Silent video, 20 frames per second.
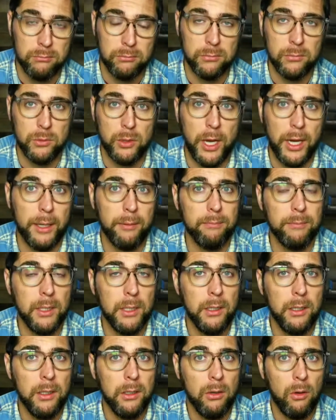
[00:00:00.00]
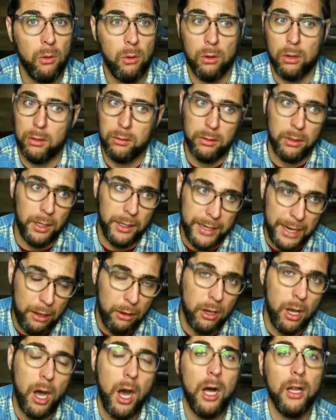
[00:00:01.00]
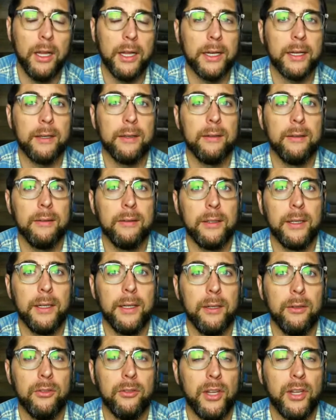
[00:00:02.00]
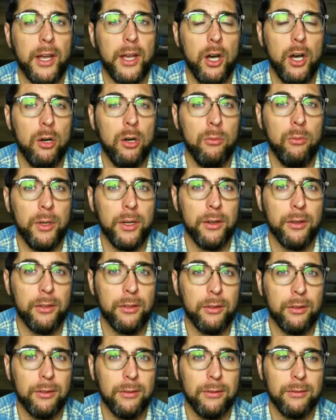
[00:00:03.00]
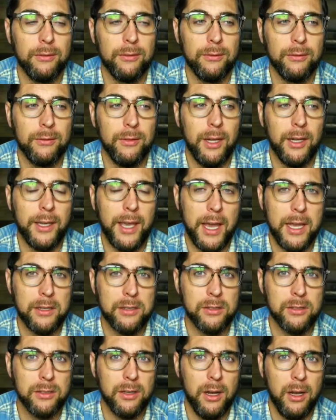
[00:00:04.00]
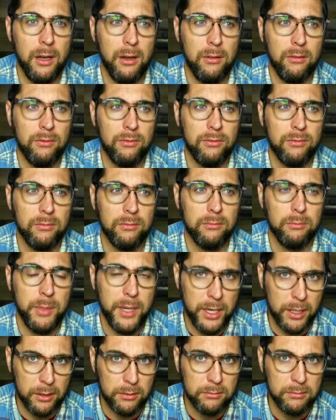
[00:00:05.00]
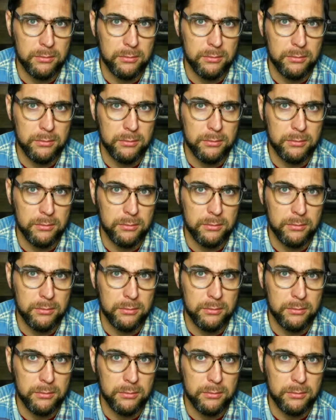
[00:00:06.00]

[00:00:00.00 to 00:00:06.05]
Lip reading: right? Or an alcoholic, you know, stay home with a case of beer.